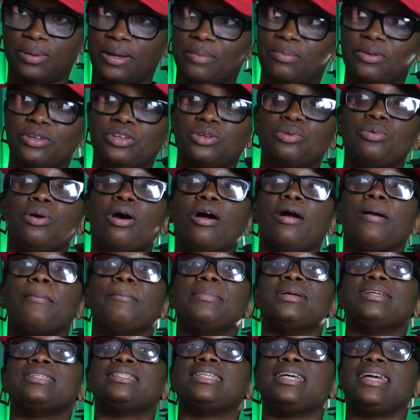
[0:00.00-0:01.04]
baby, you are
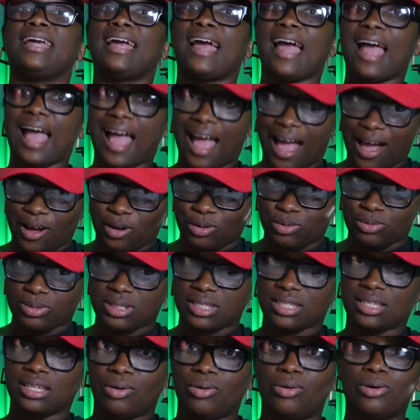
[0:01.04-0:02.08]
missing
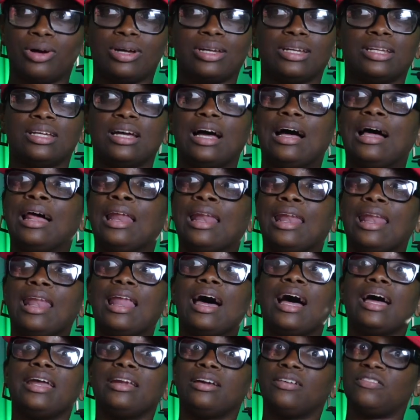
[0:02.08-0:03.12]
out on a
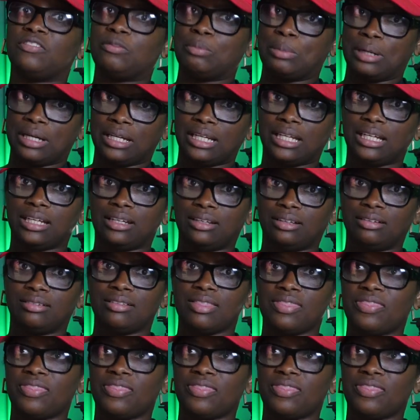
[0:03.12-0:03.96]
lot of money.